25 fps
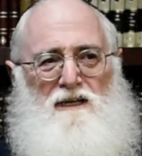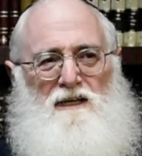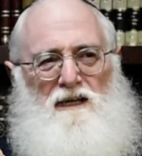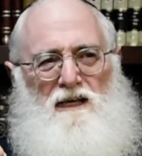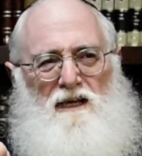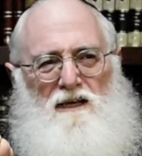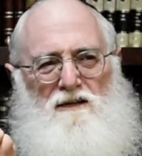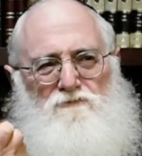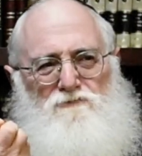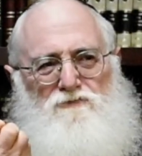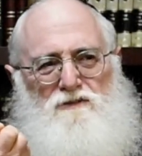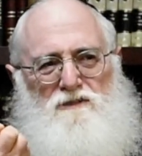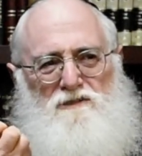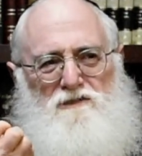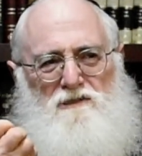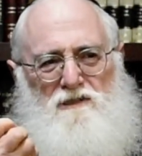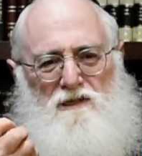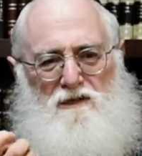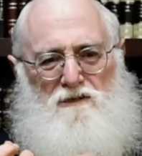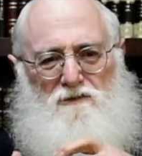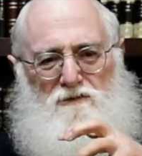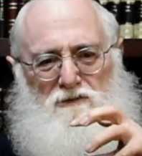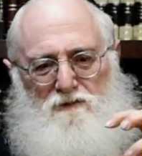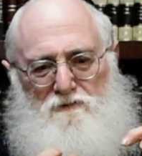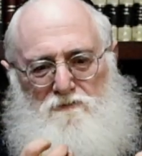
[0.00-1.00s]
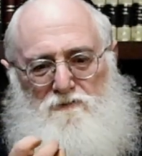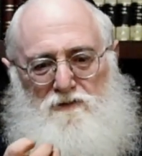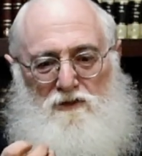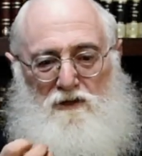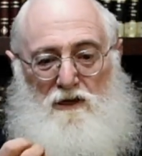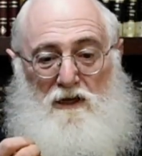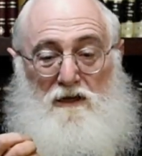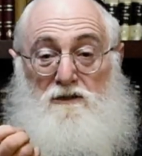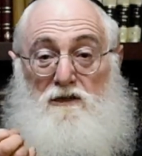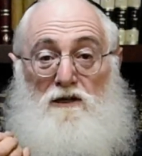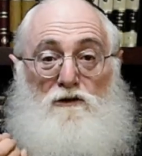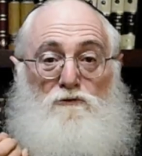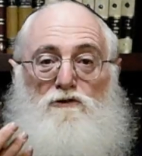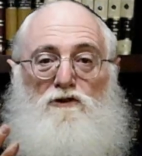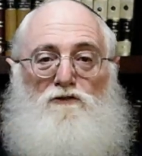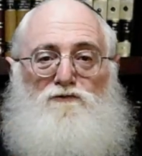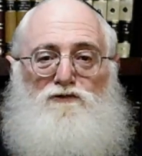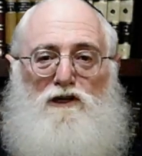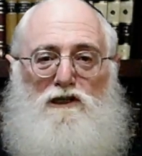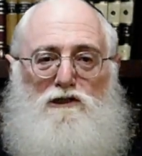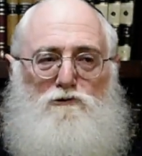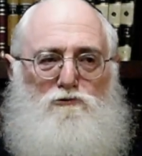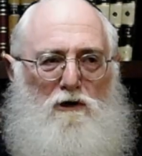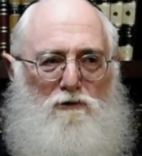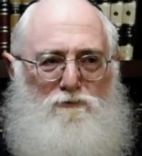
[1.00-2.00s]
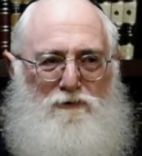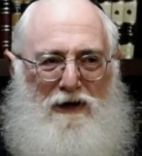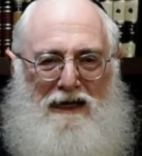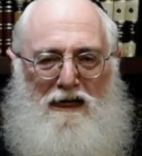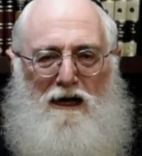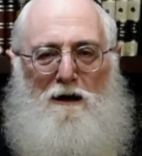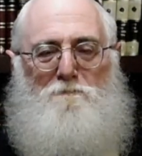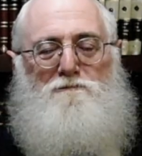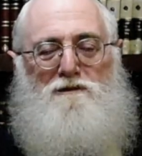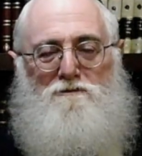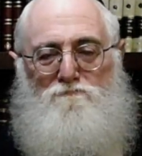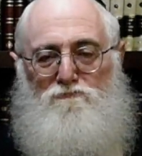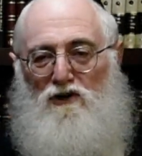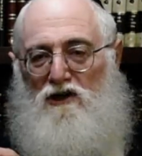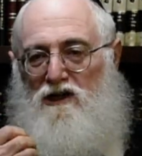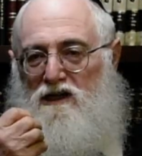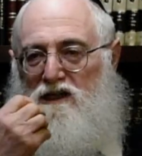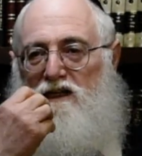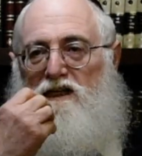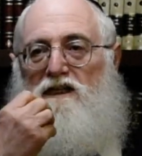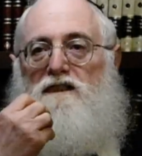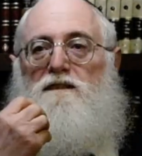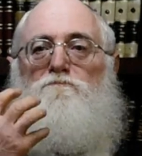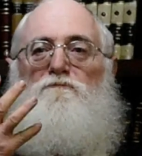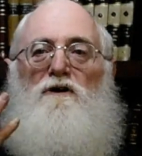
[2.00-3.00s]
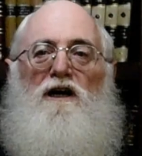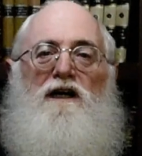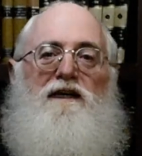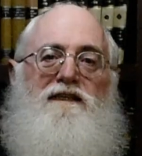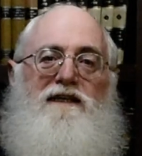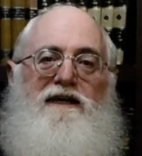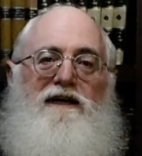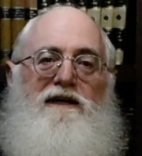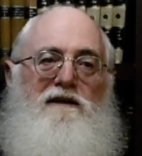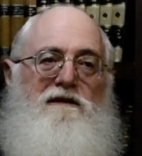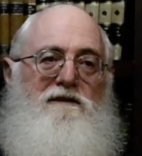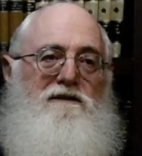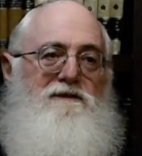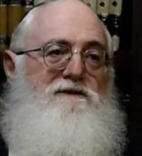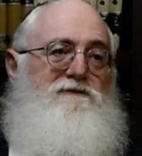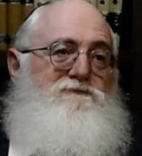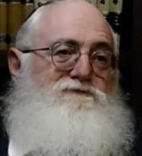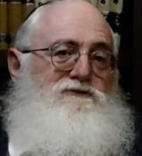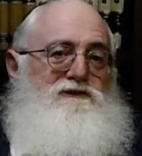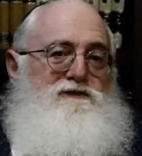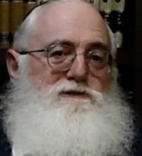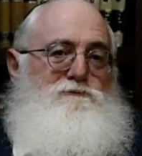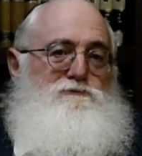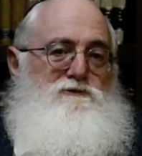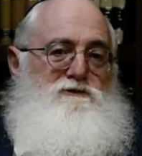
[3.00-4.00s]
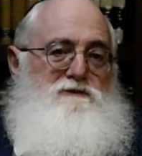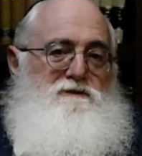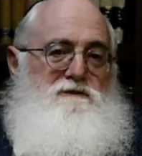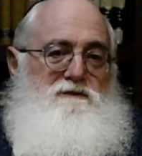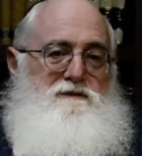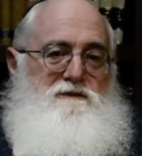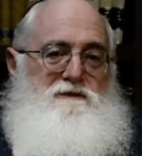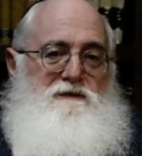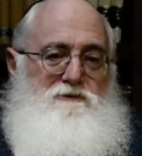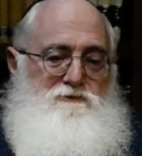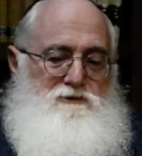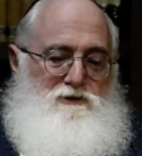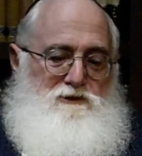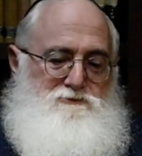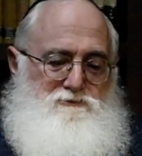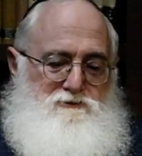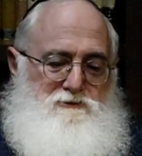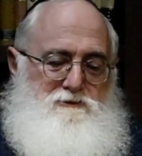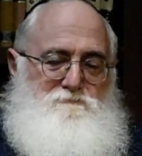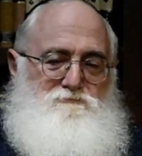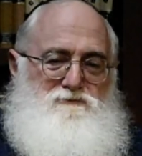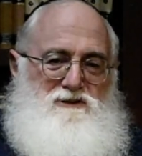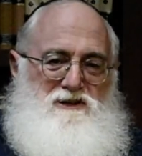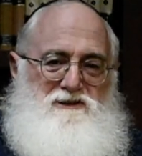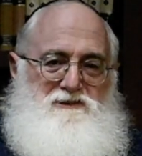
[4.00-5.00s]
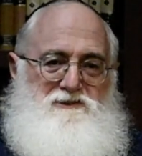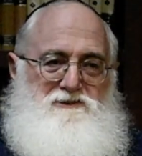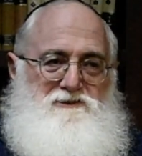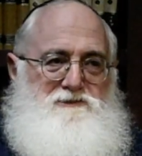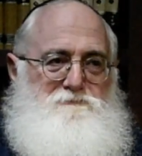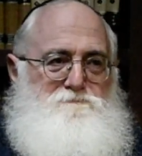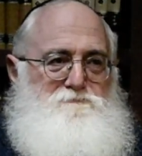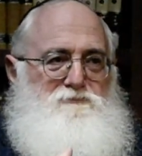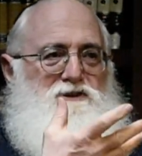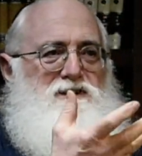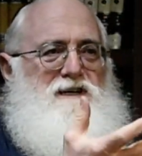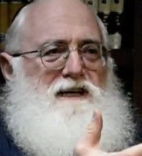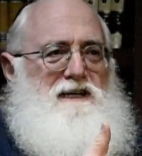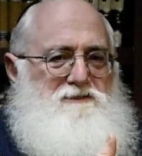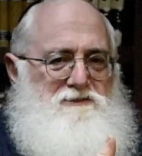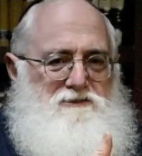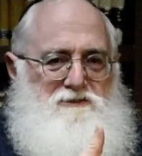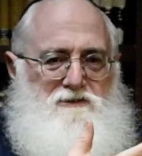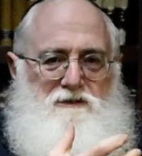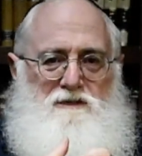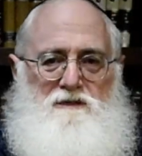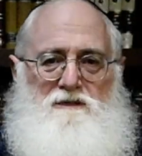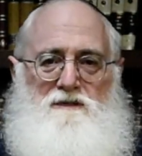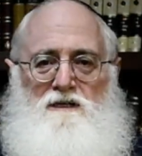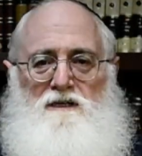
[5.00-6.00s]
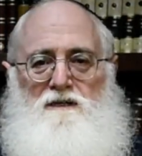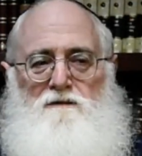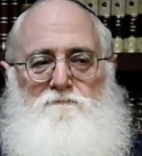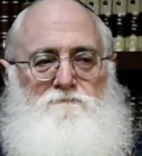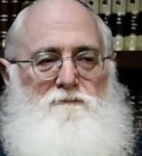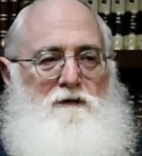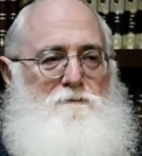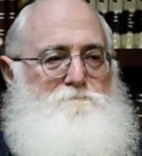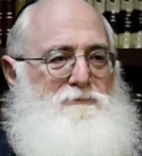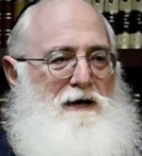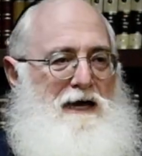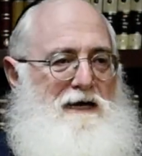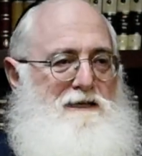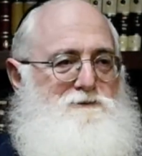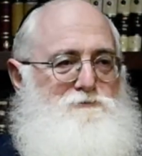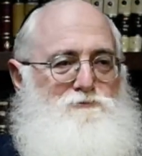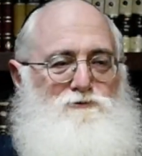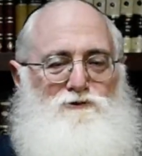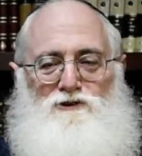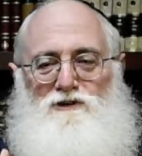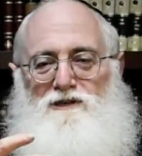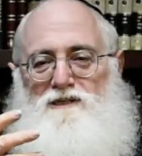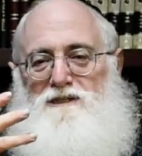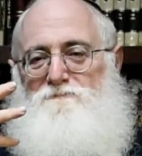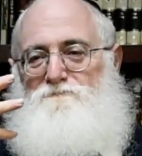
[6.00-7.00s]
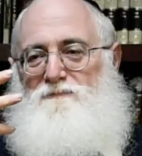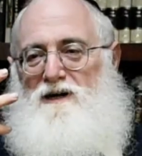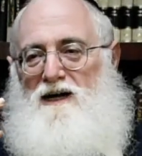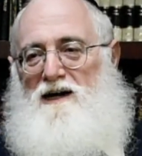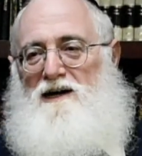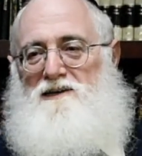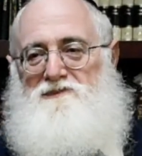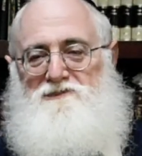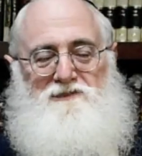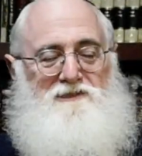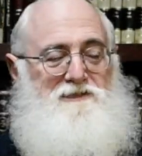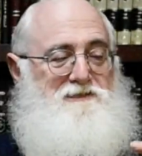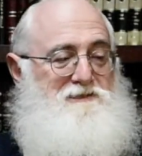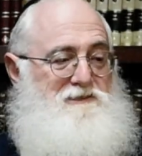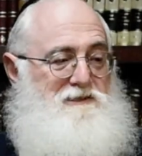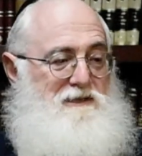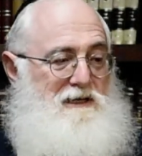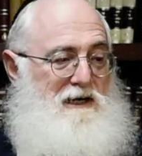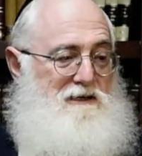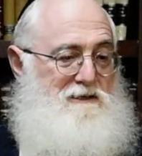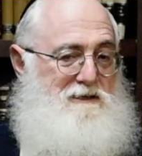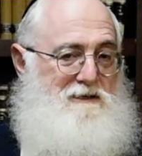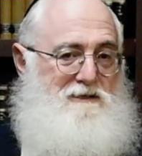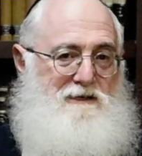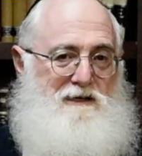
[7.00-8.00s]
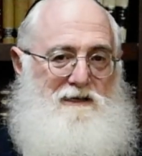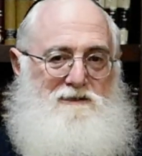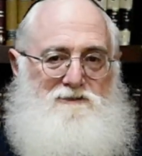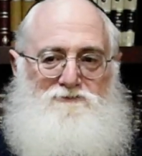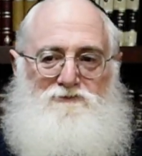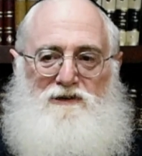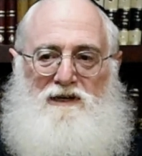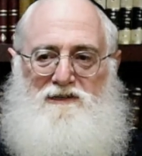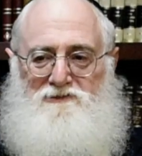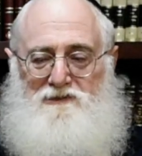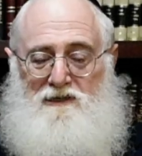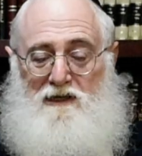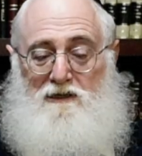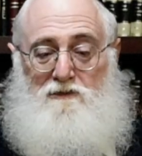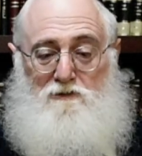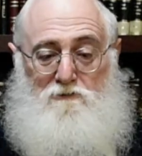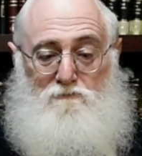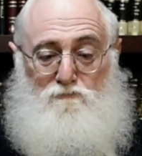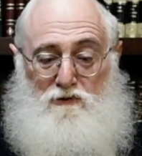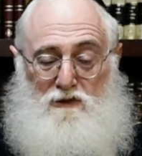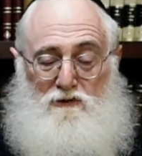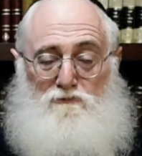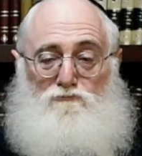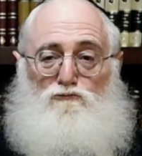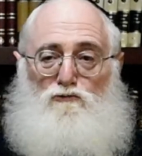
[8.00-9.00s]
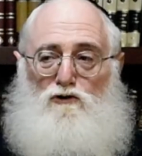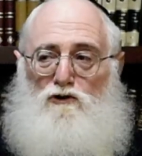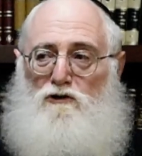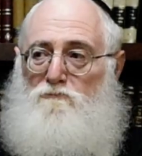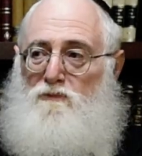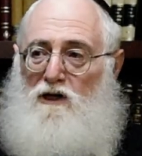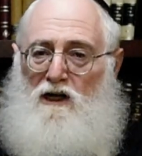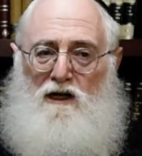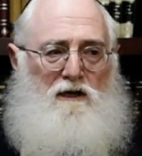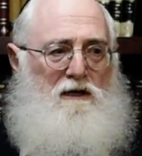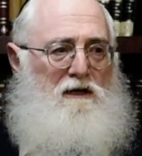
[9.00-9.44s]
And if we start, the first word, wake up in the morning is Maida, first word. And you go through the brachas, Baruch Atah. My back's working, my eyes can see, I can get dressed, I can be warm.